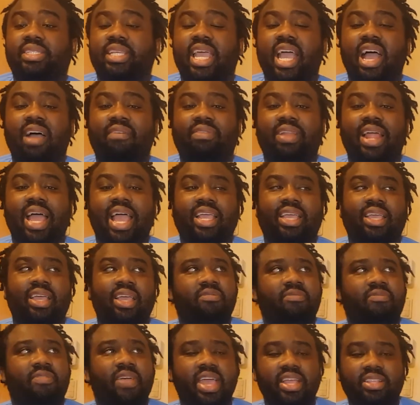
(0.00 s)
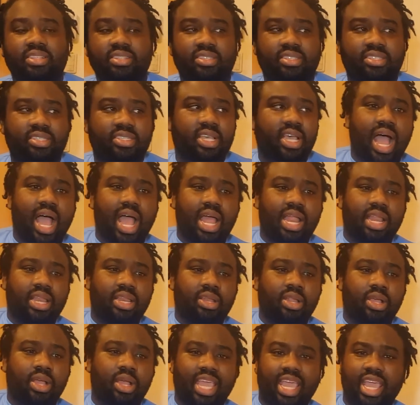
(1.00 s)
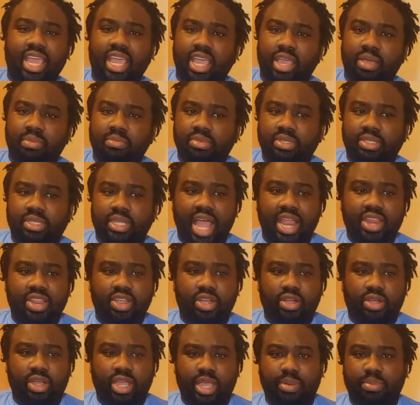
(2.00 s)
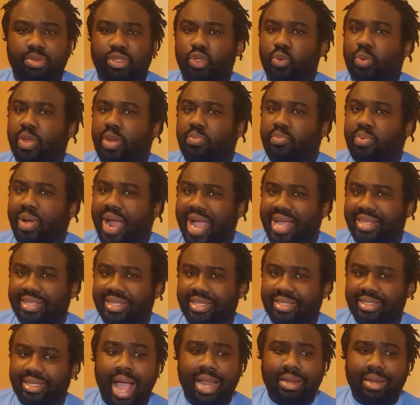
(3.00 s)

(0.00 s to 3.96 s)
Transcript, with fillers: they have like events and games and you're able to win prizes.